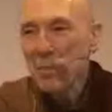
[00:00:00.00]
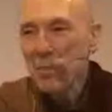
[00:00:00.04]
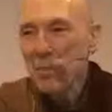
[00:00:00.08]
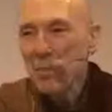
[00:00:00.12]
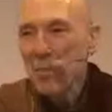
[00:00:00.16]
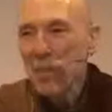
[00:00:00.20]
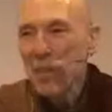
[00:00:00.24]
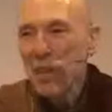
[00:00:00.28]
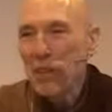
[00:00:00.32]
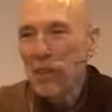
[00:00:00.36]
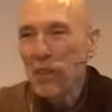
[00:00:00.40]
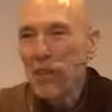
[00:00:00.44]

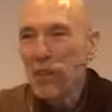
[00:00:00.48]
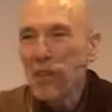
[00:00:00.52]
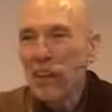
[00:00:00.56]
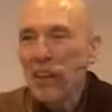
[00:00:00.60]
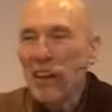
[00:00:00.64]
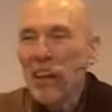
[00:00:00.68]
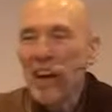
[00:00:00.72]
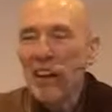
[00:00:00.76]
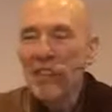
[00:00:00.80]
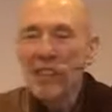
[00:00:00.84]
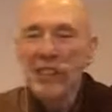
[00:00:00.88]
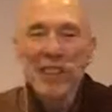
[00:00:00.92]
that you
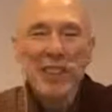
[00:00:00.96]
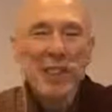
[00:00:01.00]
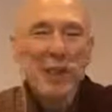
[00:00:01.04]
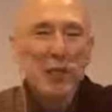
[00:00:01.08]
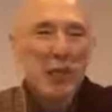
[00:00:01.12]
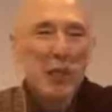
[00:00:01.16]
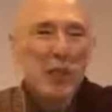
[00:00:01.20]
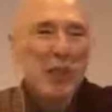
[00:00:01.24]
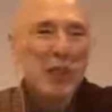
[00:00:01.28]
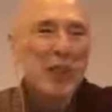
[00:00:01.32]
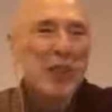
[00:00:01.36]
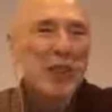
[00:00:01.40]
renounce the
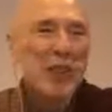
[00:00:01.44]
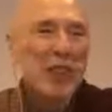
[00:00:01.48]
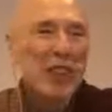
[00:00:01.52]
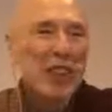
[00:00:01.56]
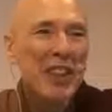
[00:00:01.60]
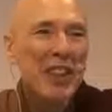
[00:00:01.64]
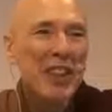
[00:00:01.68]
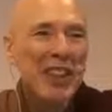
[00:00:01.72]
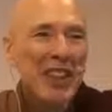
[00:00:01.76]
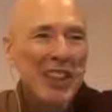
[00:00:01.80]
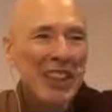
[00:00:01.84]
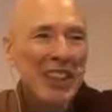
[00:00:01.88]
world
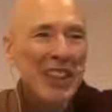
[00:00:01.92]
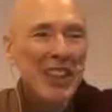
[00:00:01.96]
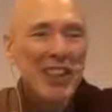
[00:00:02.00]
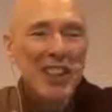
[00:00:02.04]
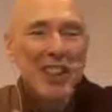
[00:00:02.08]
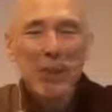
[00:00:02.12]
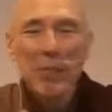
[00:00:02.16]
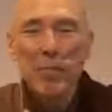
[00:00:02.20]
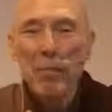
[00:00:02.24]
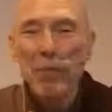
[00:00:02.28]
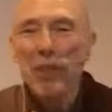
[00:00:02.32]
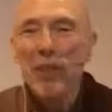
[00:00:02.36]
and lead the
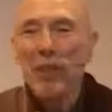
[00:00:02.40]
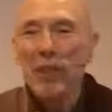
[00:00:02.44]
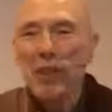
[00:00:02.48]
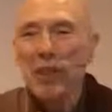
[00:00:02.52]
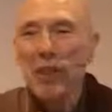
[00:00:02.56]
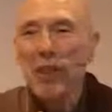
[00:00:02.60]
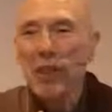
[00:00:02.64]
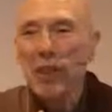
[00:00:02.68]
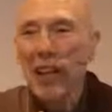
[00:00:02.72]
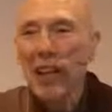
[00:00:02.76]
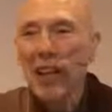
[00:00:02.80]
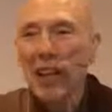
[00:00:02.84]

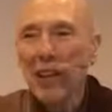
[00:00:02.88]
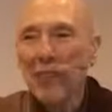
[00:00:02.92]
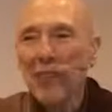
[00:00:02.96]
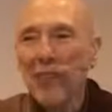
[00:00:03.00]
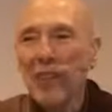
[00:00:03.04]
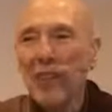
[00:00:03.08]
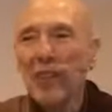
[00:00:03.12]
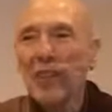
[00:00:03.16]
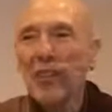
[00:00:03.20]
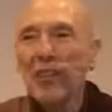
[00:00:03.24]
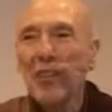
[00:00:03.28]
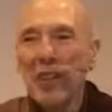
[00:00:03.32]
spiritual life,
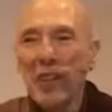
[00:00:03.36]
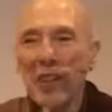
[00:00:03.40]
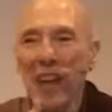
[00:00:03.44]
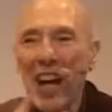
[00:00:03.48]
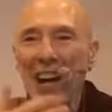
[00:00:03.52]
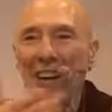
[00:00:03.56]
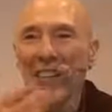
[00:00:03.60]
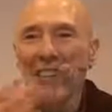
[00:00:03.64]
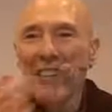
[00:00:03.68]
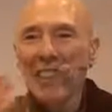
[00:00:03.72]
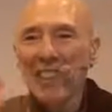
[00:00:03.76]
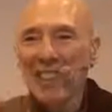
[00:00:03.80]
that you
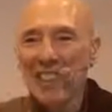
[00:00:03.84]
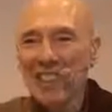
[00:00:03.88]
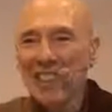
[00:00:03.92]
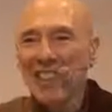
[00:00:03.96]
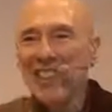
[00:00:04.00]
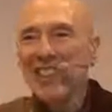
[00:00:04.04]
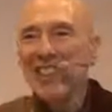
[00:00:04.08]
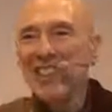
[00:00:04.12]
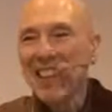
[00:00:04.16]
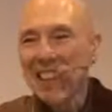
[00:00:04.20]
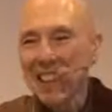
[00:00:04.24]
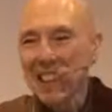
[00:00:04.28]
renounce the
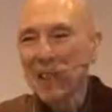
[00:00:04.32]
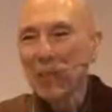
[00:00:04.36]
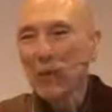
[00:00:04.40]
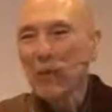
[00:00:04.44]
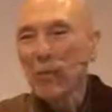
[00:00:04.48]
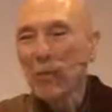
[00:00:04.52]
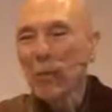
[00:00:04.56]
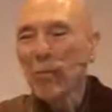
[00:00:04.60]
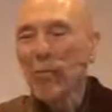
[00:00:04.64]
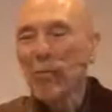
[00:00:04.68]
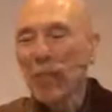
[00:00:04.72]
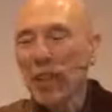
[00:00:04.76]

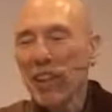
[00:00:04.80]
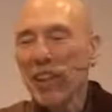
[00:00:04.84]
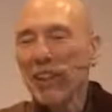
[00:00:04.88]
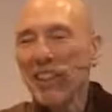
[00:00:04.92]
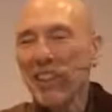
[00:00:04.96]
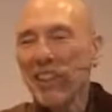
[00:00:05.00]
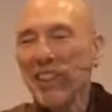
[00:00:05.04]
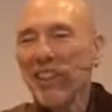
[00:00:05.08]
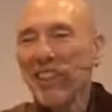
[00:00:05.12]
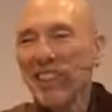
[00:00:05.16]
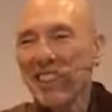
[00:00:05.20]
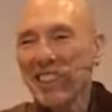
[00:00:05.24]
sensual
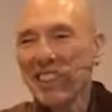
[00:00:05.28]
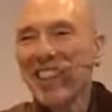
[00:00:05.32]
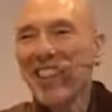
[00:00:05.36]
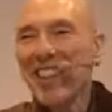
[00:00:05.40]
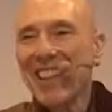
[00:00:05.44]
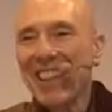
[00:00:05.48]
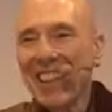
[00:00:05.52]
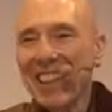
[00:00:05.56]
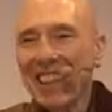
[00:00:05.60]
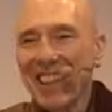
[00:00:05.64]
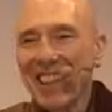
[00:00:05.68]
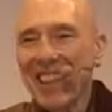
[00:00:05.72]
pleasures
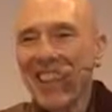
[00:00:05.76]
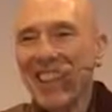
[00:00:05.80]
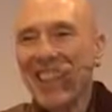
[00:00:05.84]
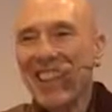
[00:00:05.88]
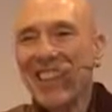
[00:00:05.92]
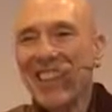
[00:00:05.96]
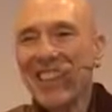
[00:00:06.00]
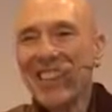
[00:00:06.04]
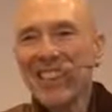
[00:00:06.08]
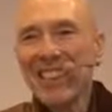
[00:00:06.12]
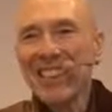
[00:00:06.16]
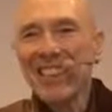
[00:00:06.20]
in
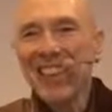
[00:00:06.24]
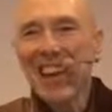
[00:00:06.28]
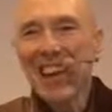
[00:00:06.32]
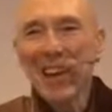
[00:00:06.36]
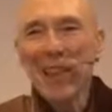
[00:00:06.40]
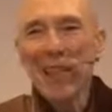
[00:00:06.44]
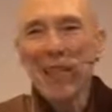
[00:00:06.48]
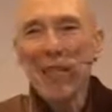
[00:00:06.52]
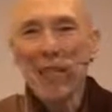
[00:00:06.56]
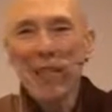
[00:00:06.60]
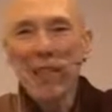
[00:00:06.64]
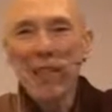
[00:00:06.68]
this
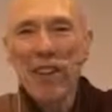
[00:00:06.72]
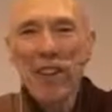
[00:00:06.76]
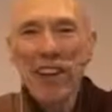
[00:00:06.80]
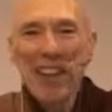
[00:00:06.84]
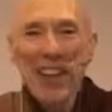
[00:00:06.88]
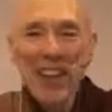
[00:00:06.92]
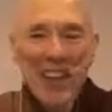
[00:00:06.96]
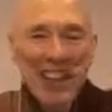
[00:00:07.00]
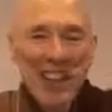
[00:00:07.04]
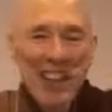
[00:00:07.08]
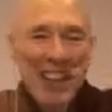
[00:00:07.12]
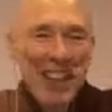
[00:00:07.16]
life
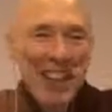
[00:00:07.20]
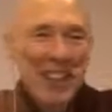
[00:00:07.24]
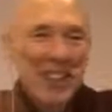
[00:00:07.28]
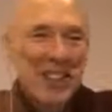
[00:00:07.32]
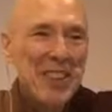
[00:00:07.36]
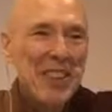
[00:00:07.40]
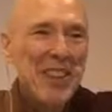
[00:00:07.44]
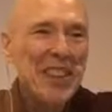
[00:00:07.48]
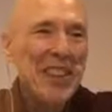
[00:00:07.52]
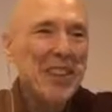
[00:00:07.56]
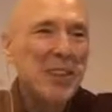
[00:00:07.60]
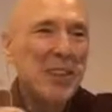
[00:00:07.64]

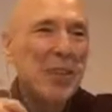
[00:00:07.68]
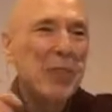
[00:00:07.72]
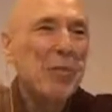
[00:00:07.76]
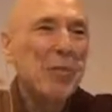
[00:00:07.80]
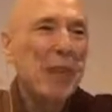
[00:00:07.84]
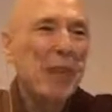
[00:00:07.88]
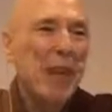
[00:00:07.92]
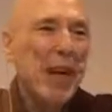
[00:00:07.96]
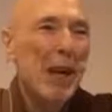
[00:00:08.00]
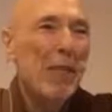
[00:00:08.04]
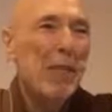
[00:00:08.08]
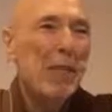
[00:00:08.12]
so that you'll
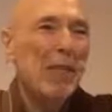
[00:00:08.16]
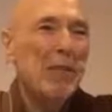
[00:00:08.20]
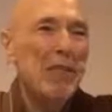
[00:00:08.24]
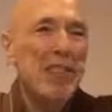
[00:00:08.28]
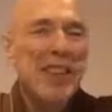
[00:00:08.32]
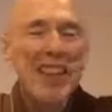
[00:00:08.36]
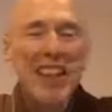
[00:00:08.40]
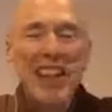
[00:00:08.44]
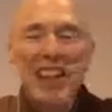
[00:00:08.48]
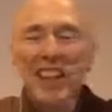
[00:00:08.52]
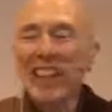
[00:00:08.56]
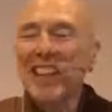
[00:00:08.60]
be able to
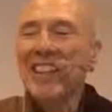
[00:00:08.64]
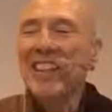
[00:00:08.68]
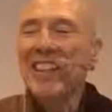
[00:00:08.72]
get